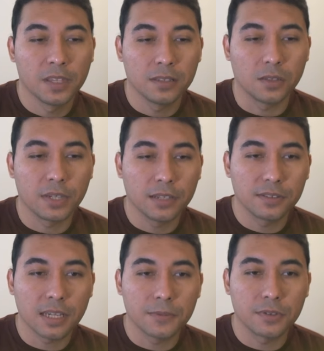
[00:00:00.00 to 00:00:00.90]
So we can
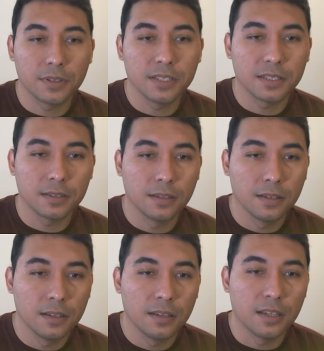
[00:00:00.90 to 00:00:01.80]
just capture this,
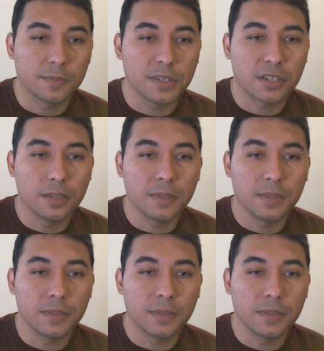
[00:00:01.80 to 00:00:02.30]
especially